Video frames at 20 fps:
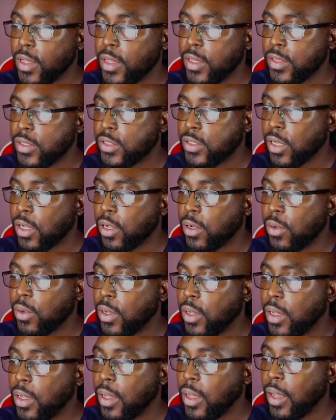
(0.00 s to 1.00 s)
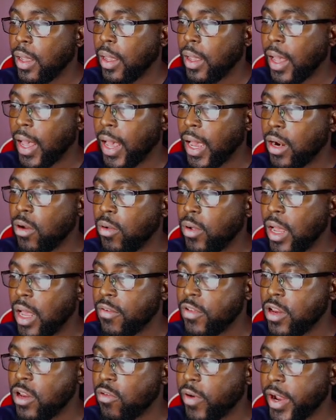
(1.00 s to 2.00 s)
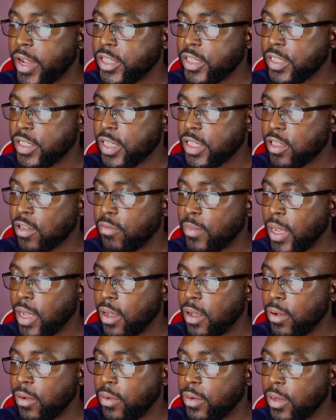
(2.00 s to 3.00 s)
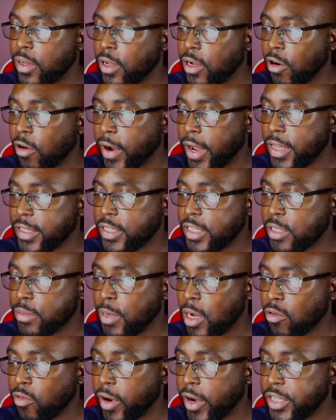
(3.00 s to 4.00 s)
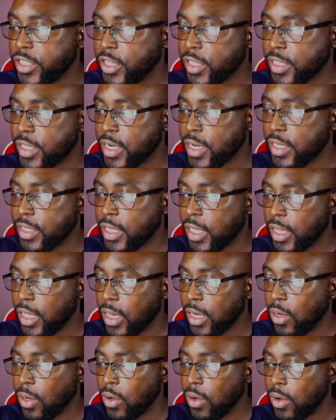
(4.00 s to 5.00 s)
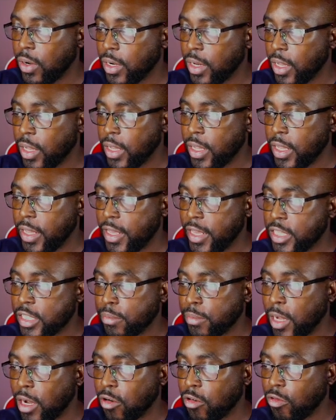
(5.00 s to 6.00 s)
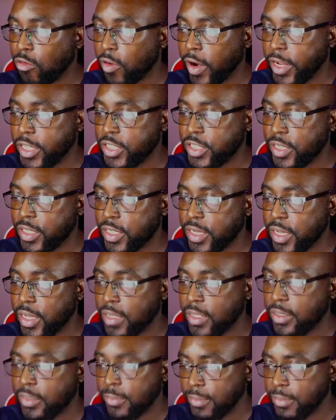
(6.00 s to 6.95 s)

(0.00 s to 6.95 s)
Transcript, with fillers: So I don't have any righteousness of my own. Christ is my righteousness. The Lord is my righteousness.